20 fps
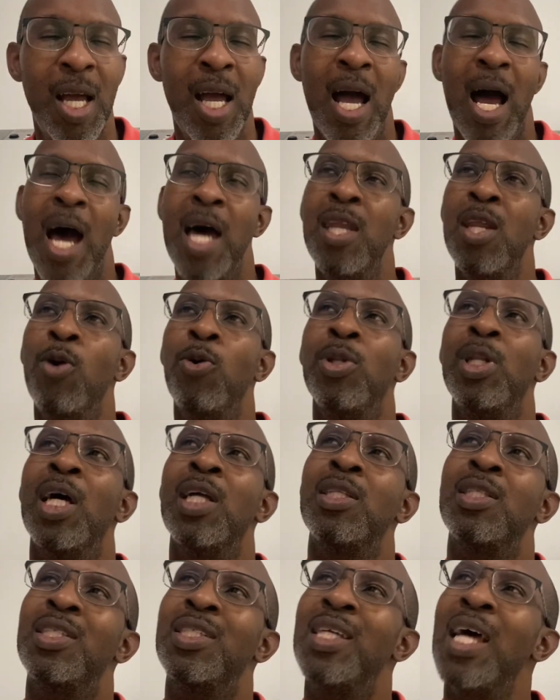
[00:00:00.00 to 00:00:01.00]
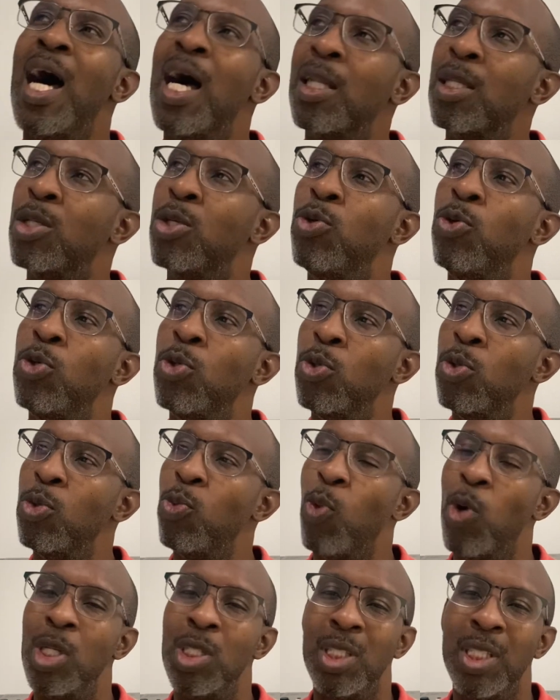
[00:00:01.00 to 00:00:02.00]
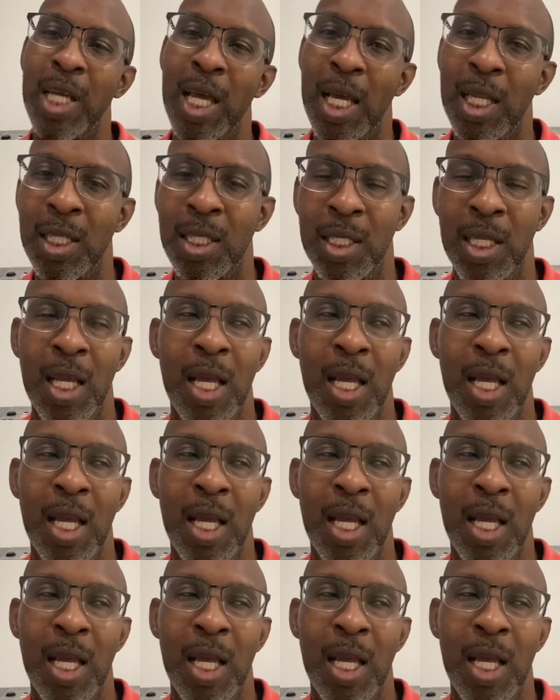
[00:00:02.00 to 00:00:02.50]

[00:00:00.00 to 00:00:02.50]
I know that Sadhguru once said,